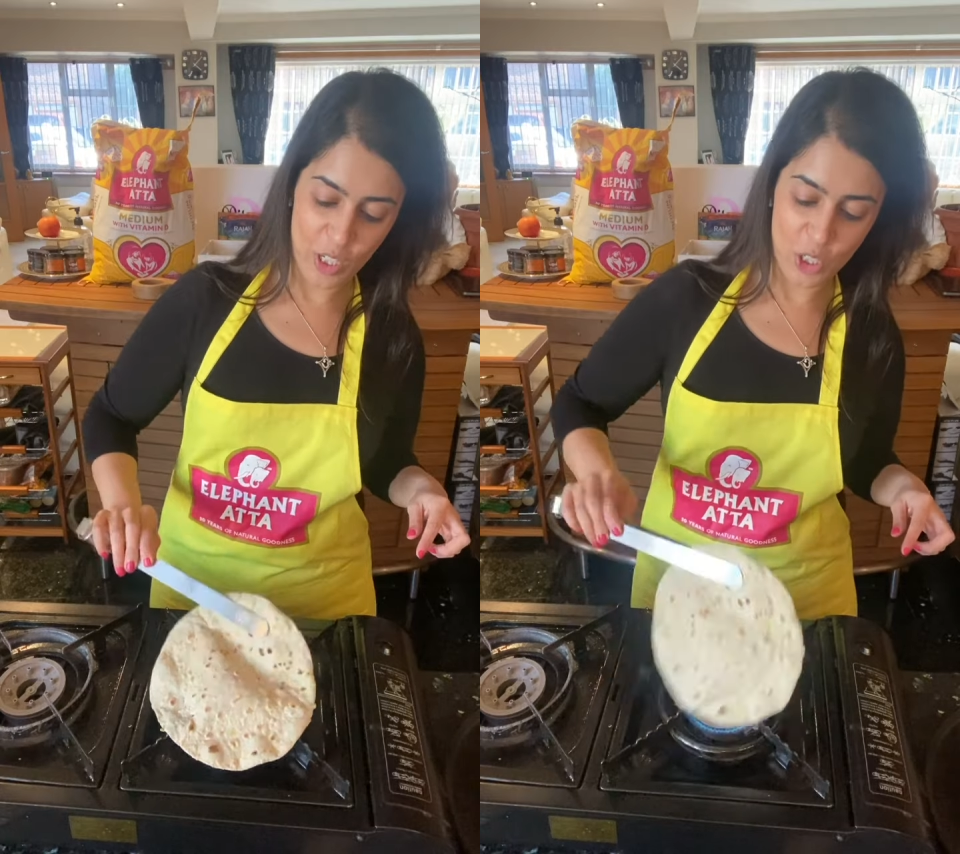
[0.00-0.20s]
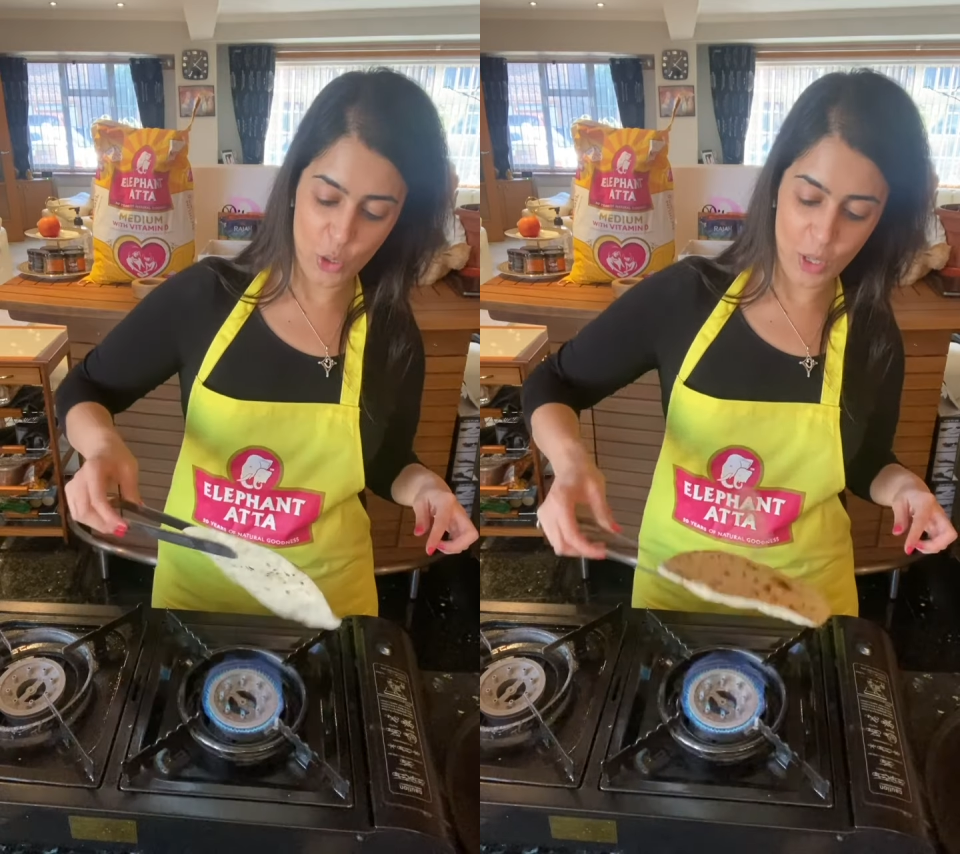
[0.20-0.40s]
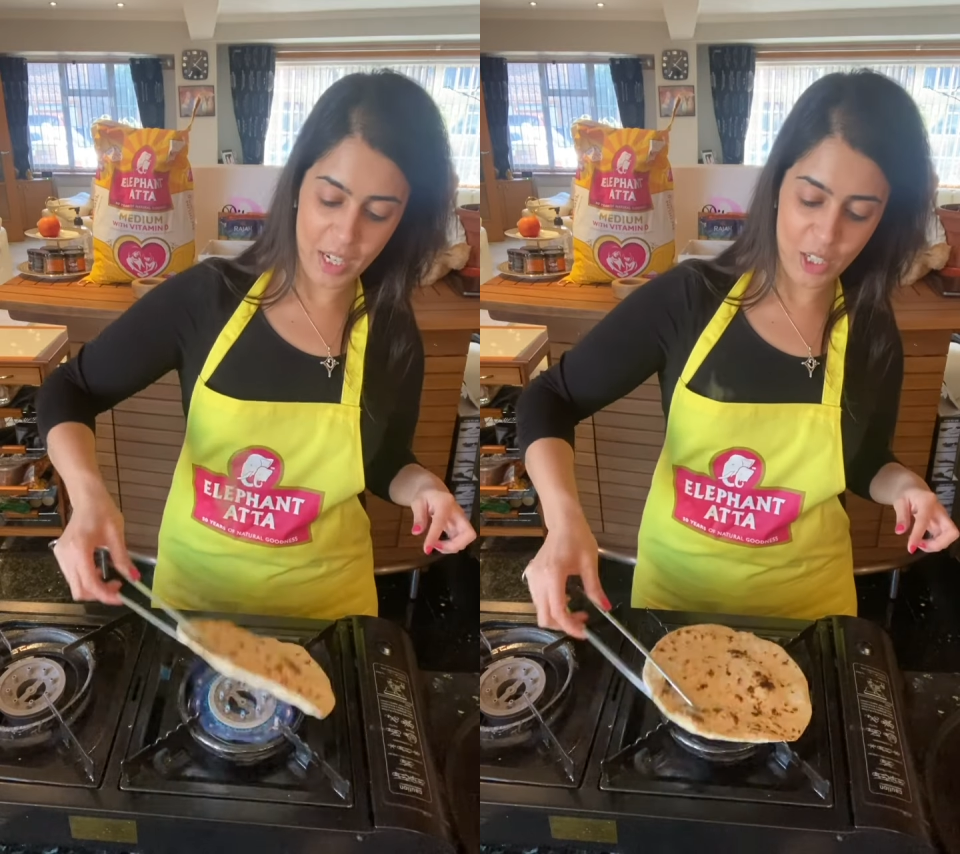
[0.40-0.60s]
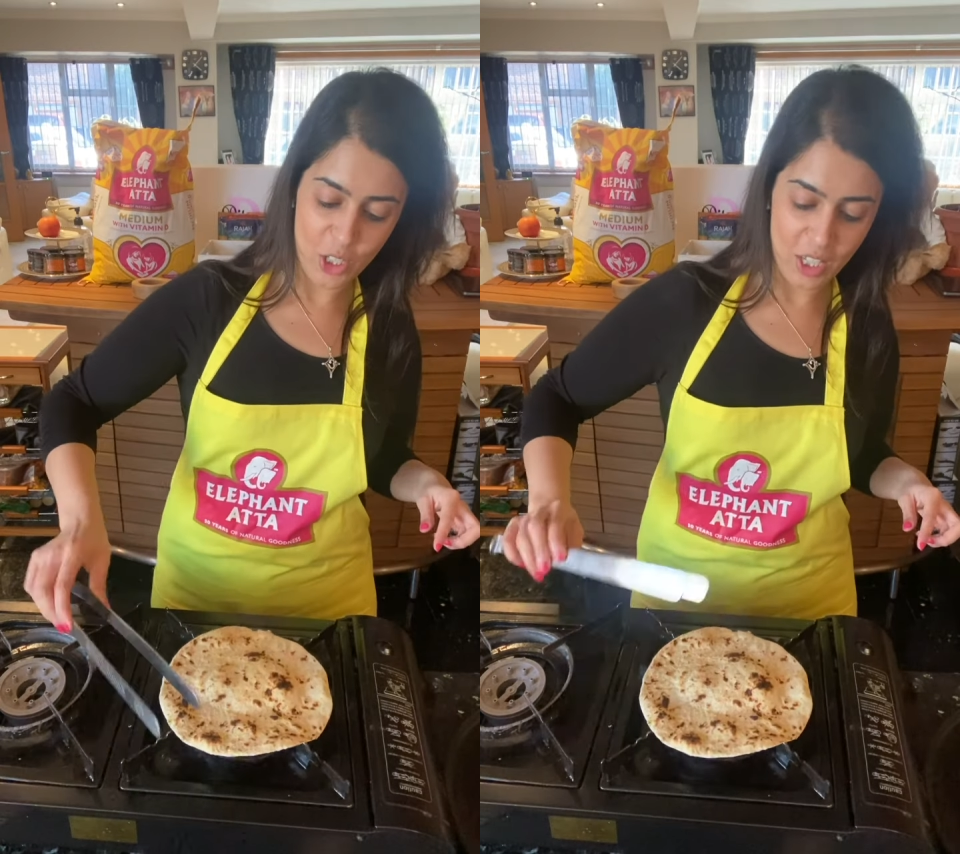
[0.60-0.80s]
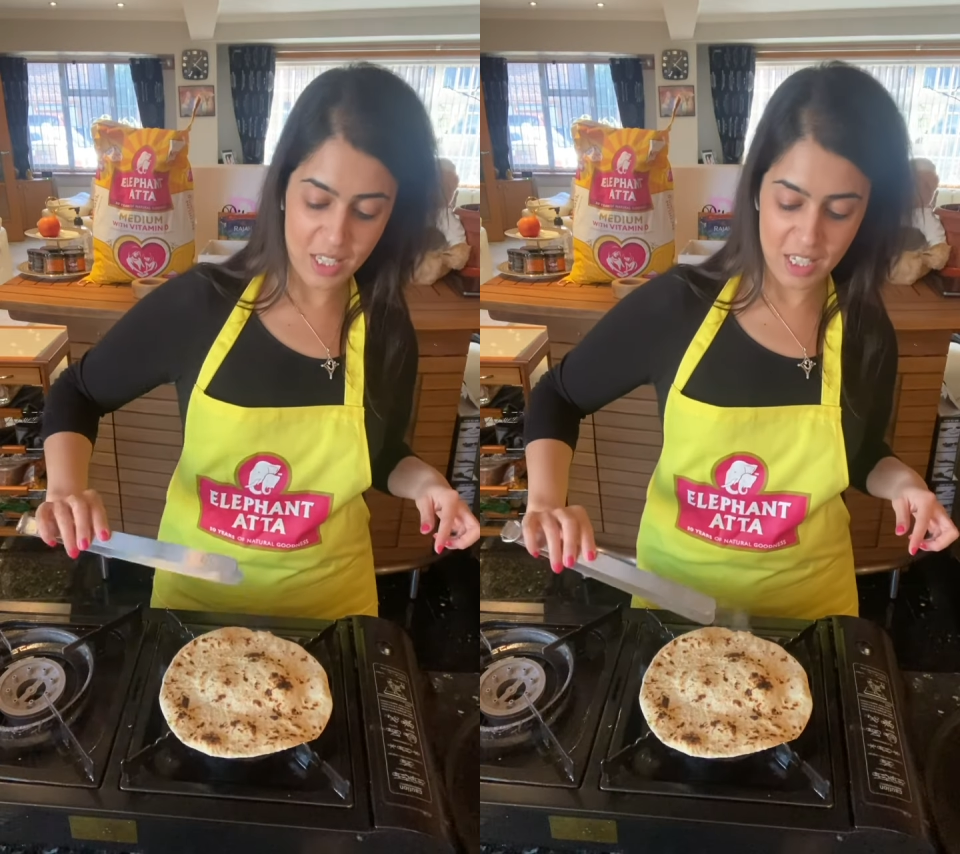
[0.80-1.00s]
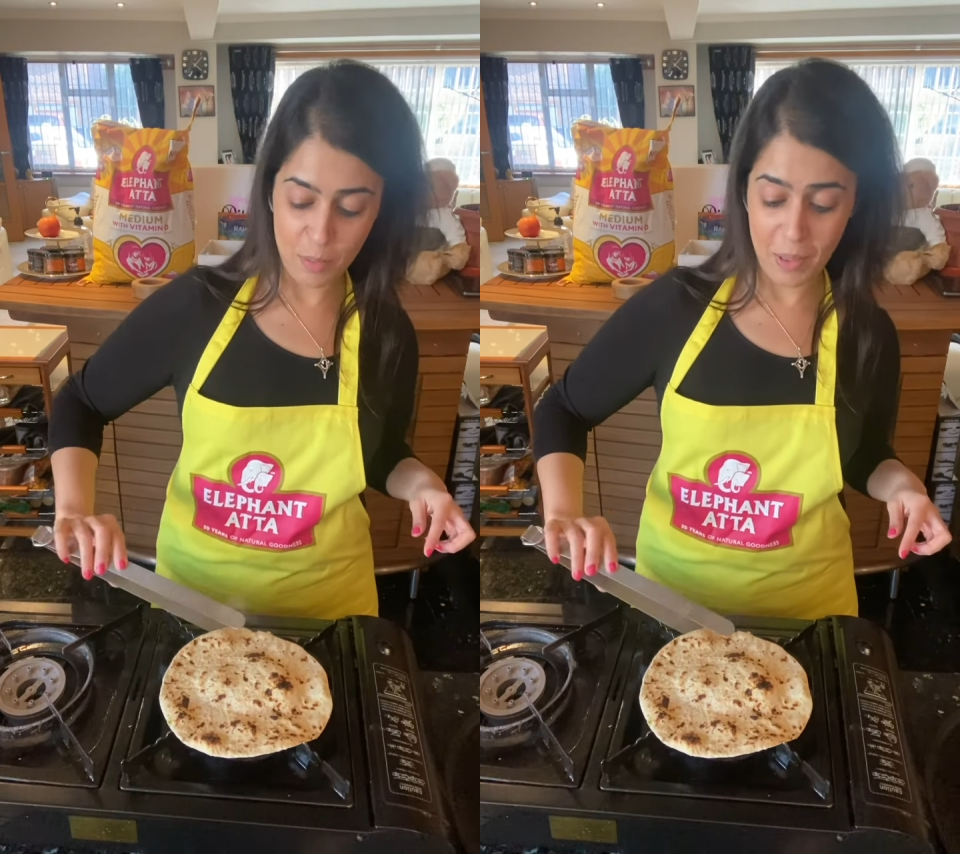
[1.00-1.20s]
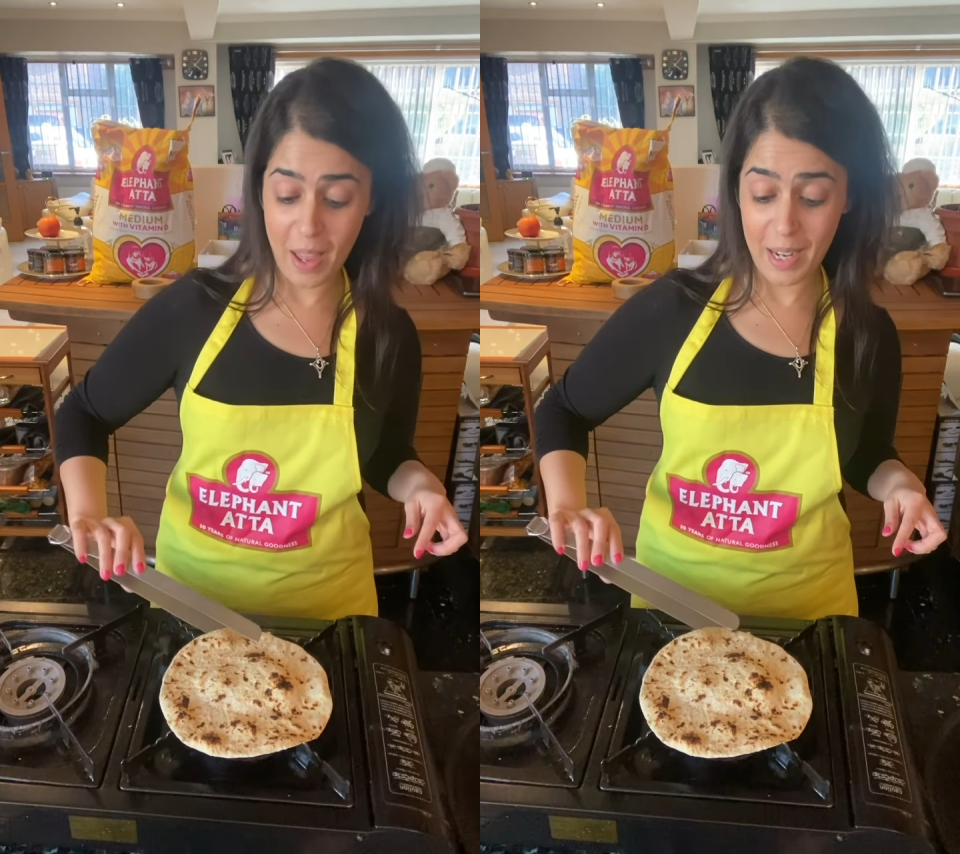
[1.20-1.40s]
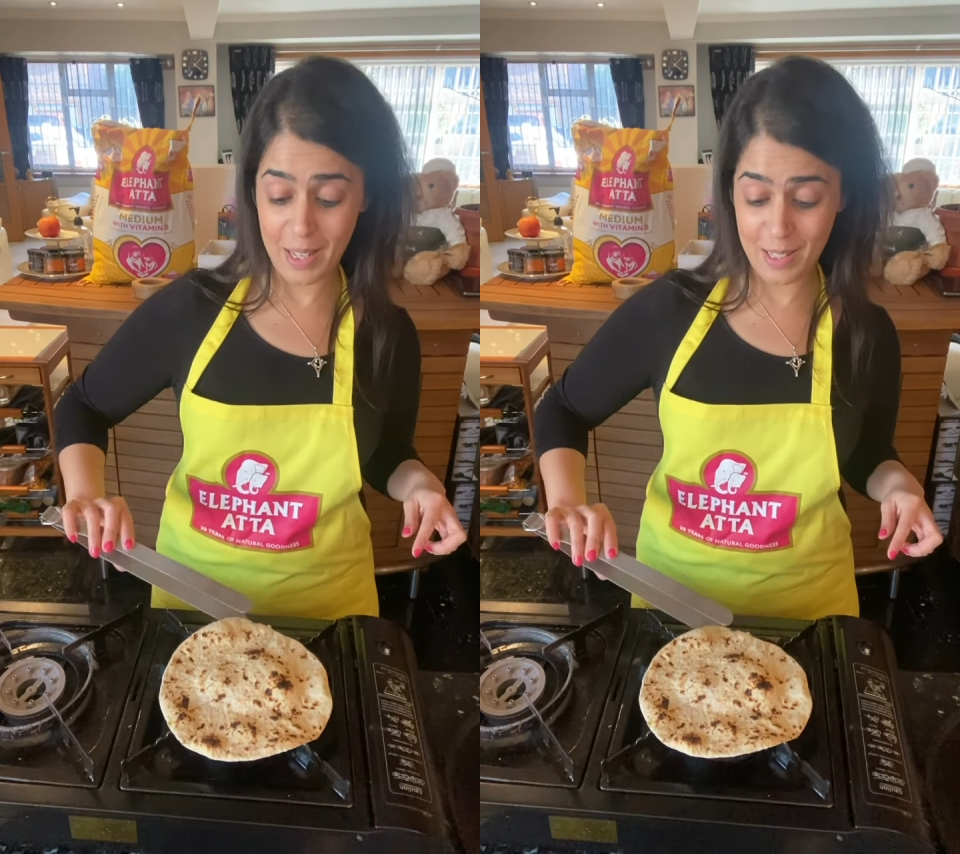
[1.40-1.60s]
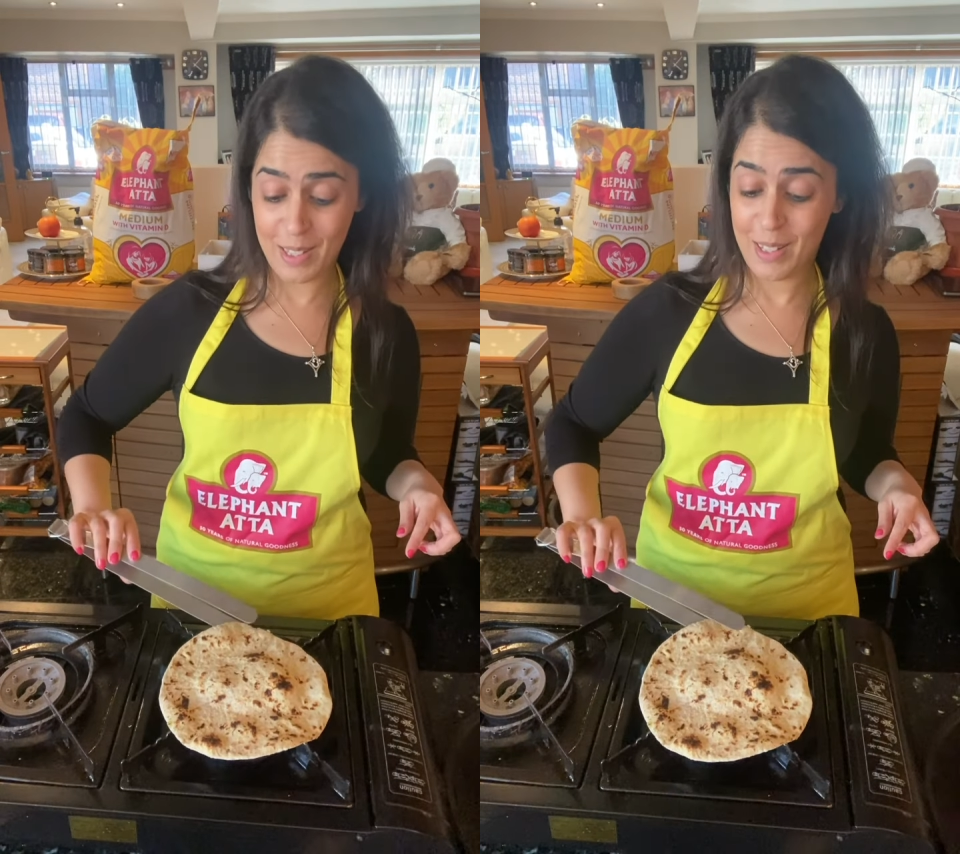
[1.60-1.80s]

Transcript: do any justice. So that is